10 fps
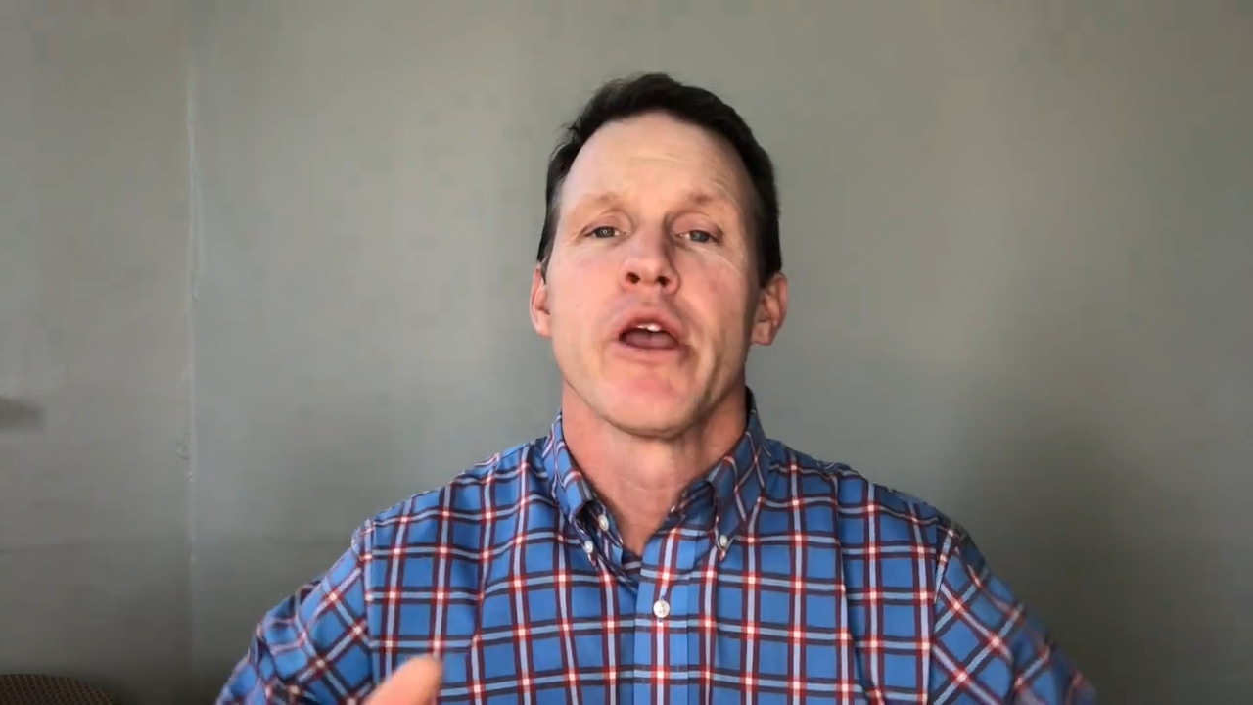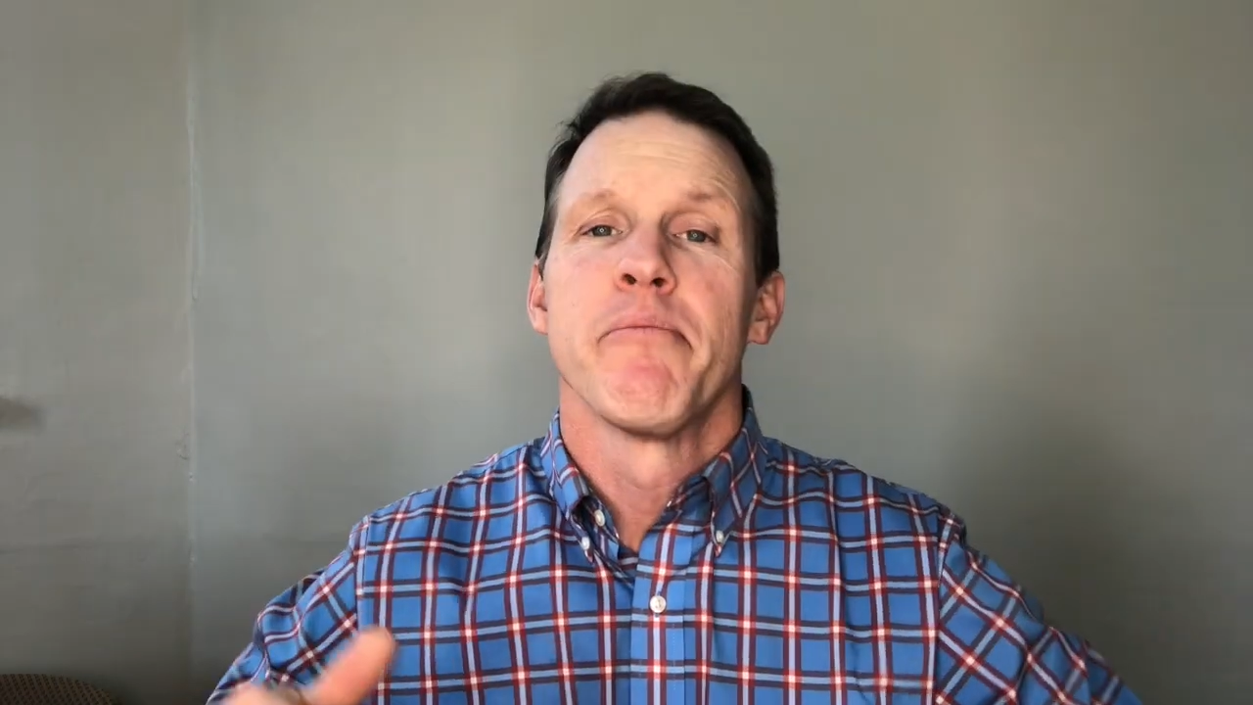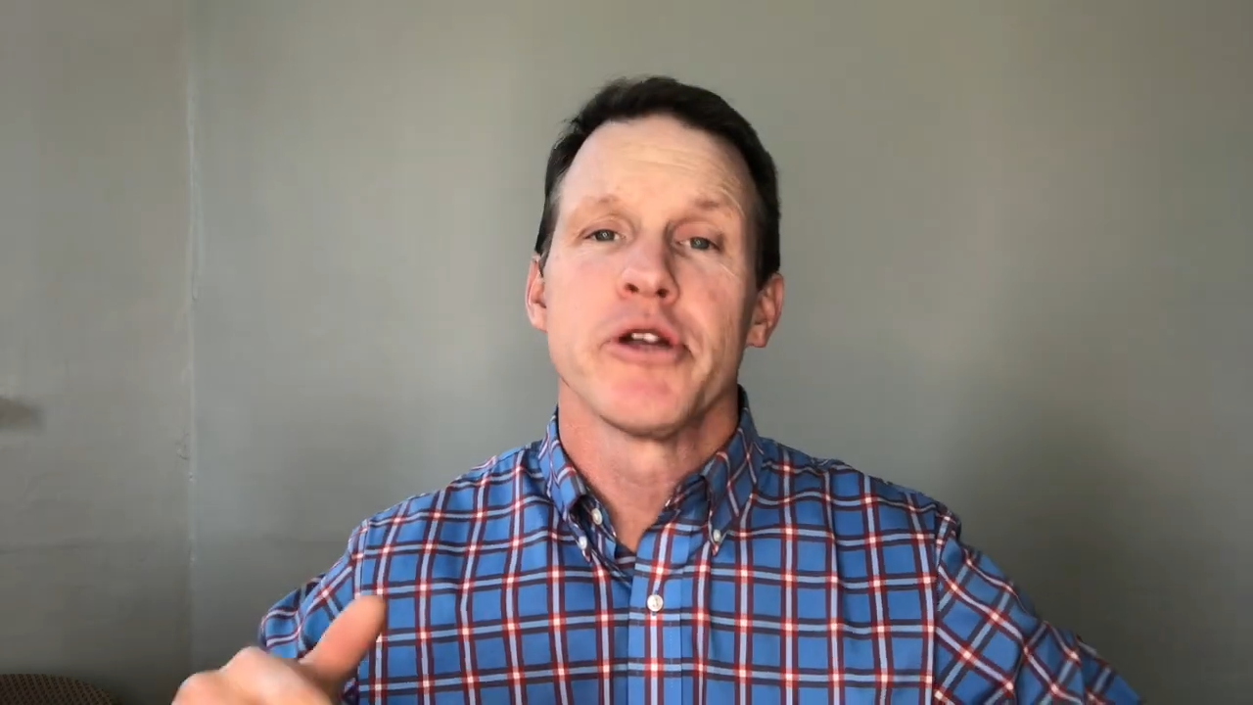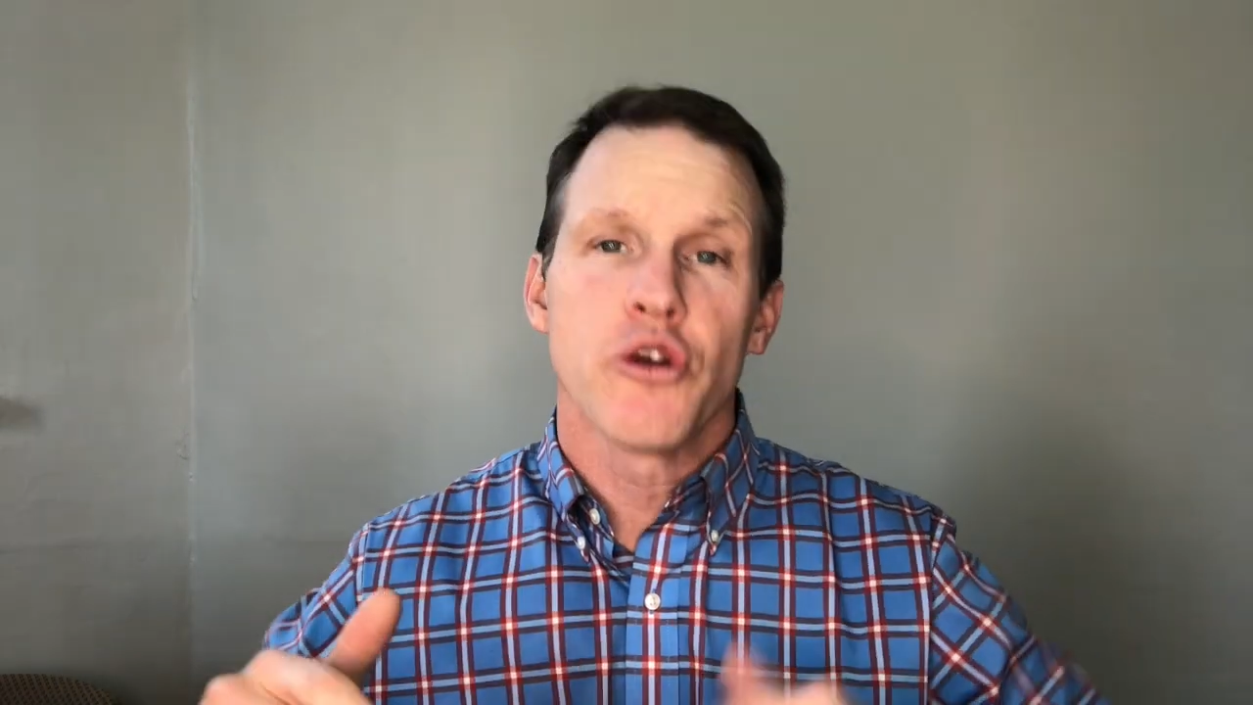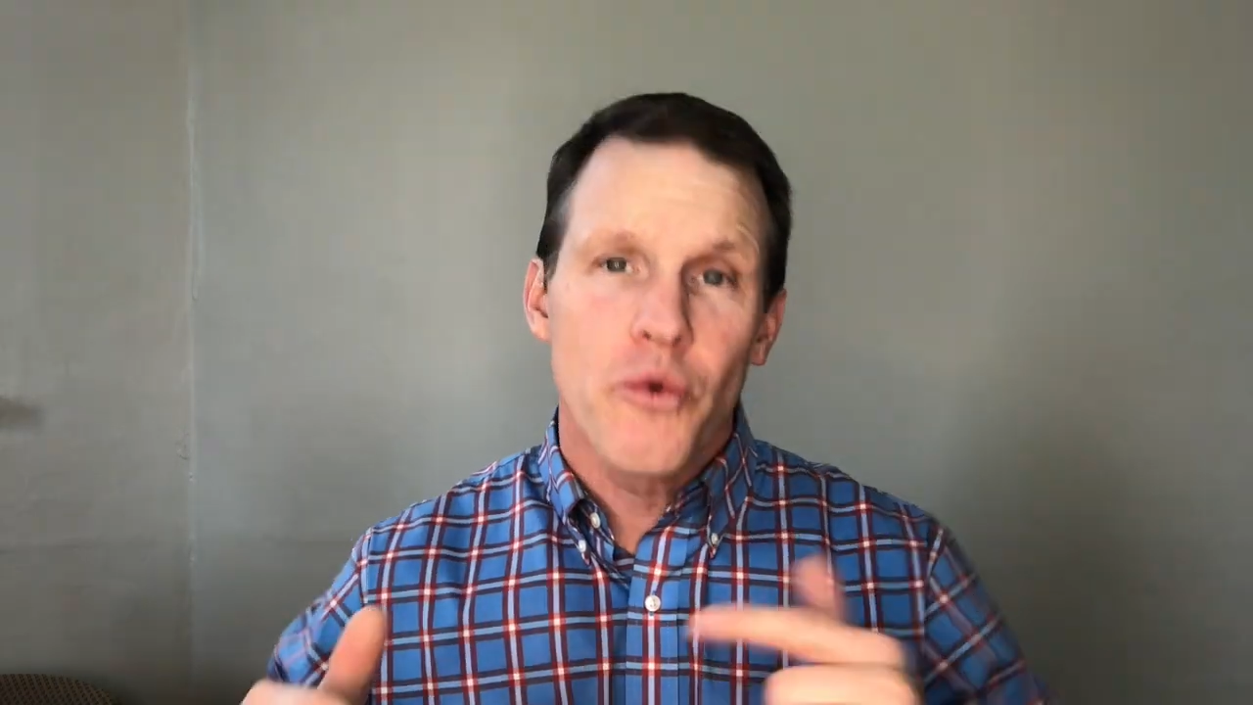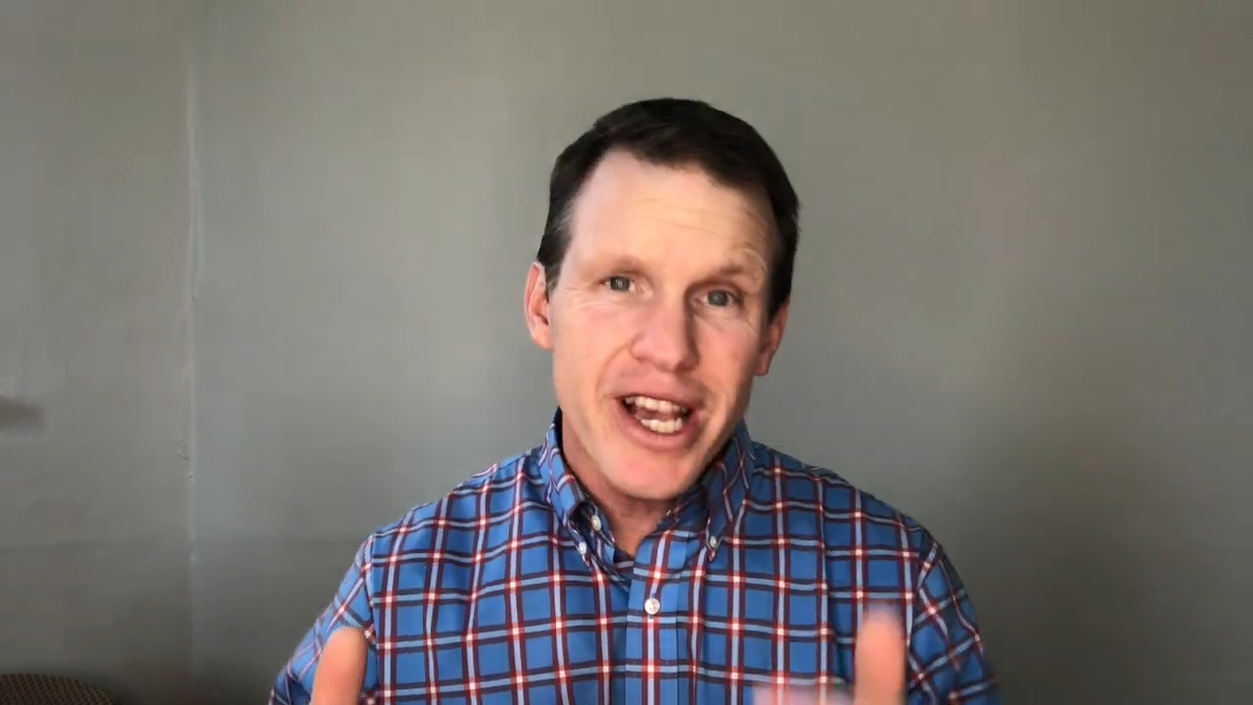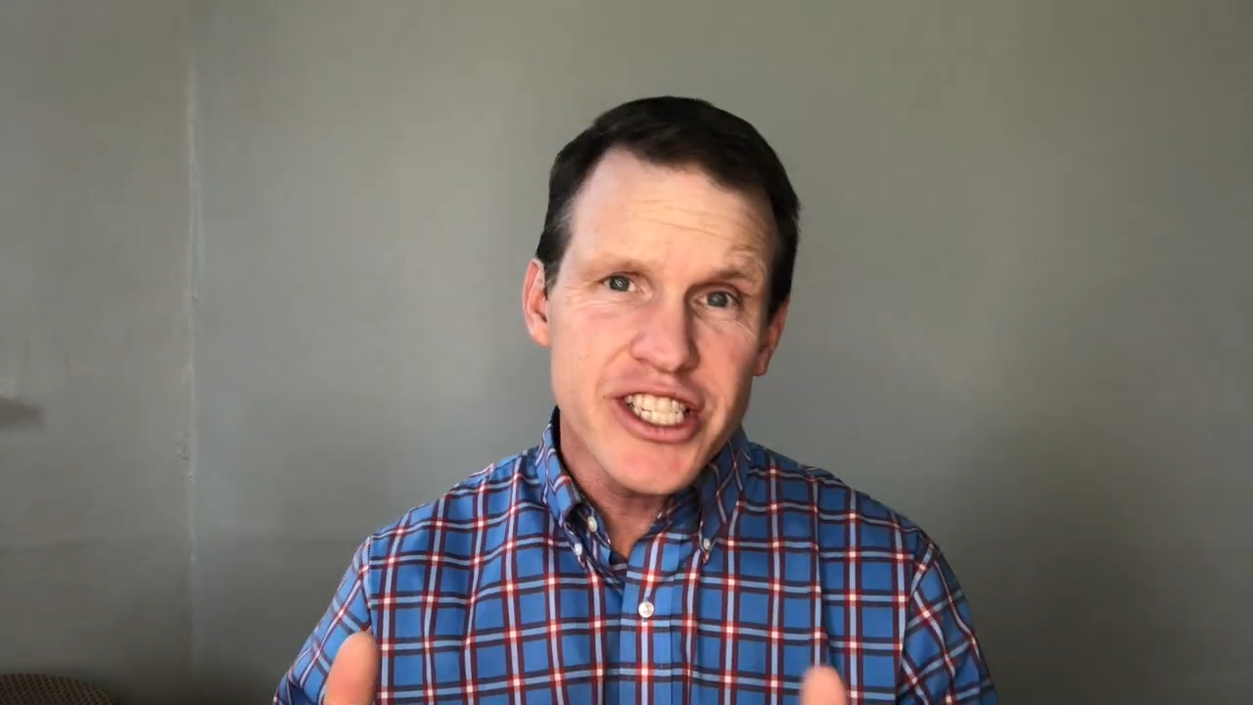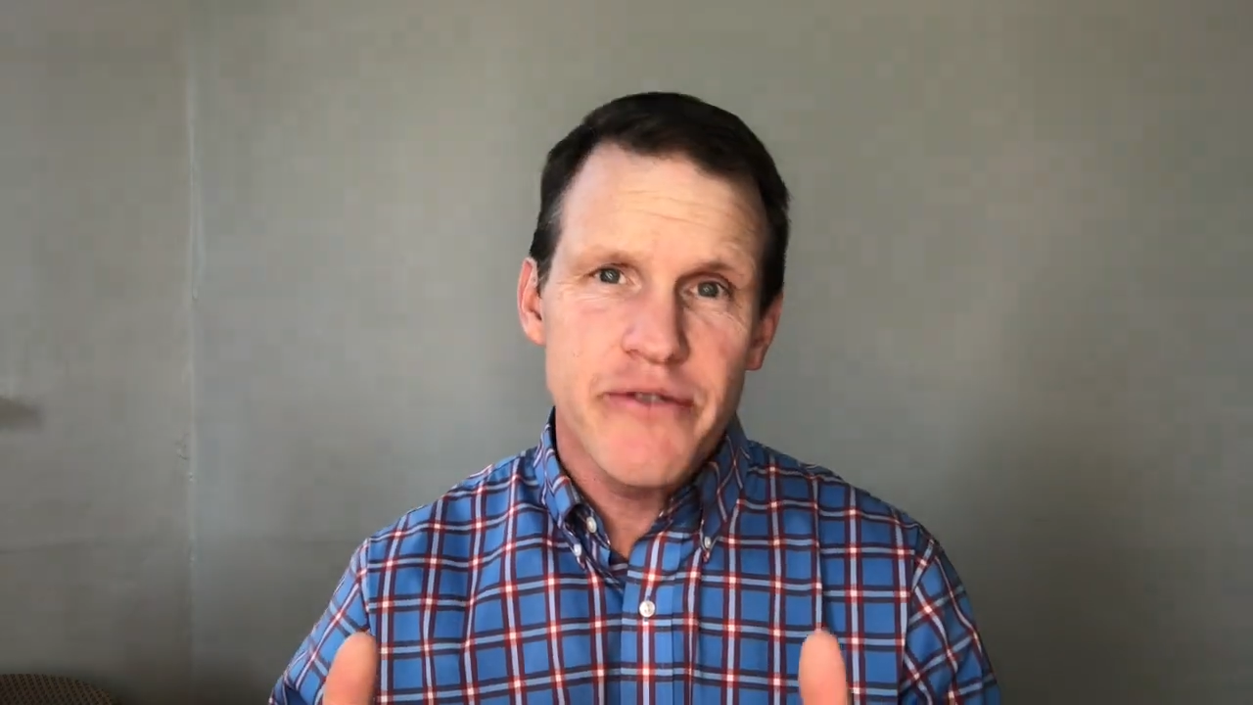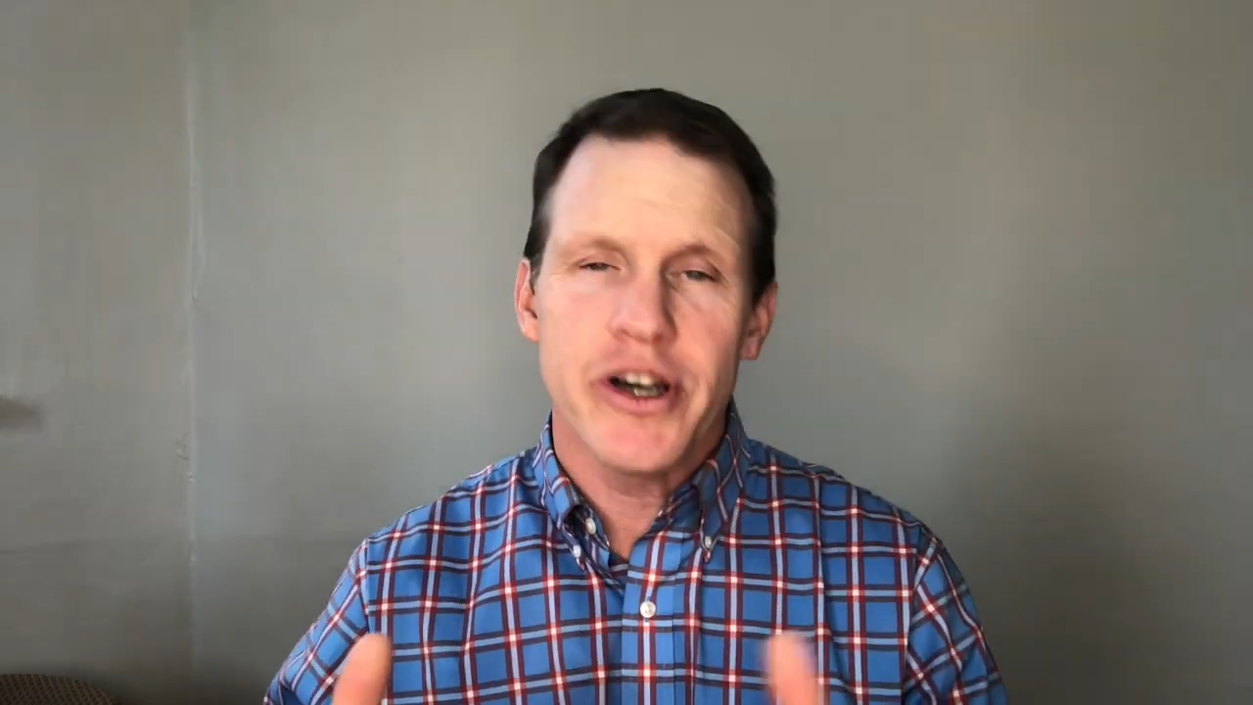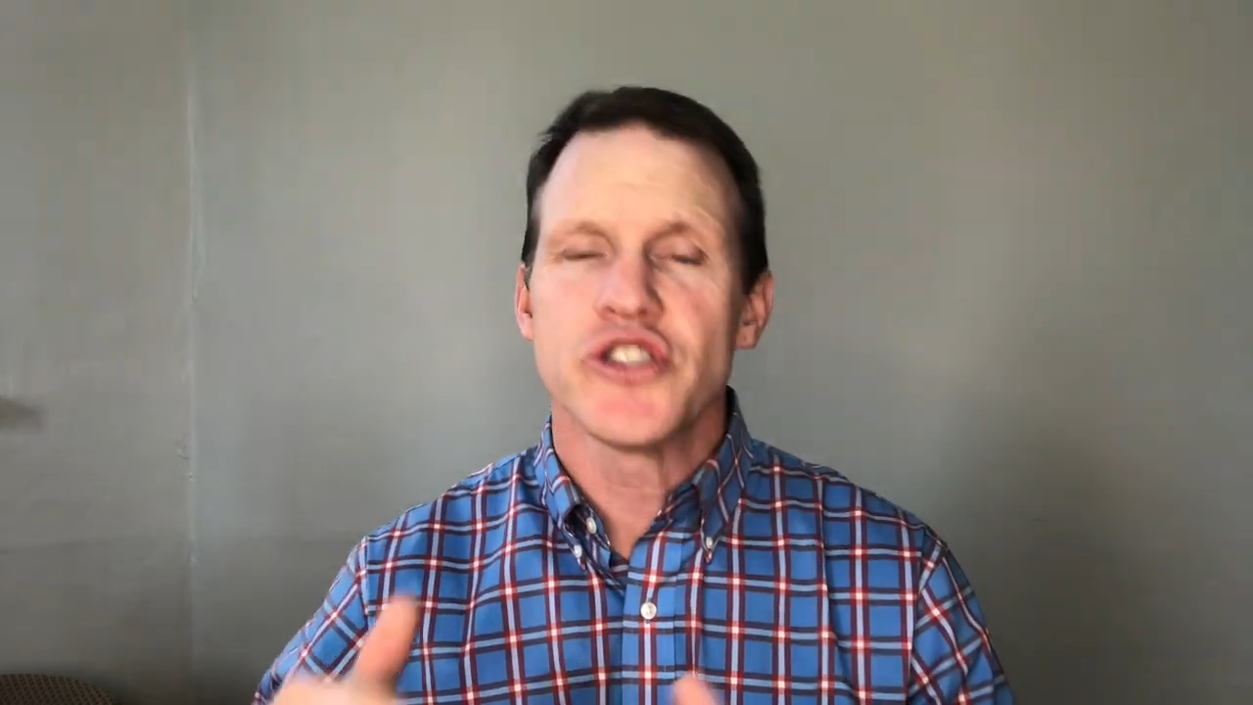but the
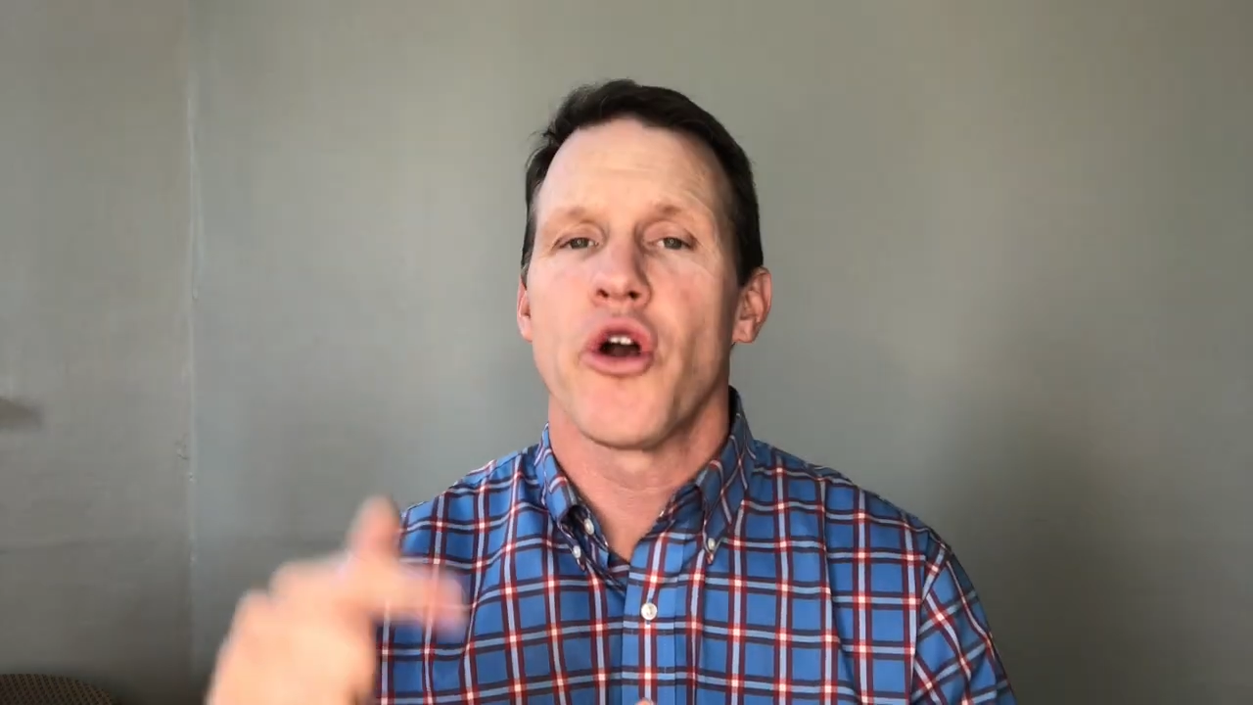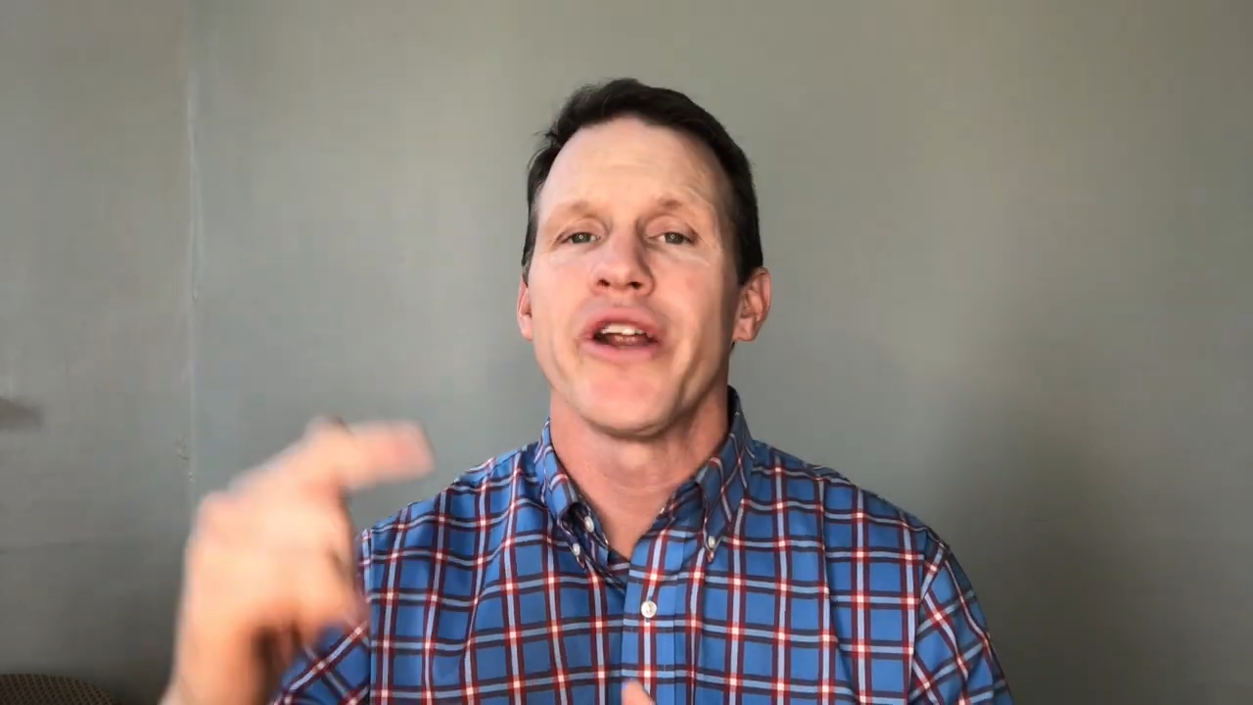rest of us are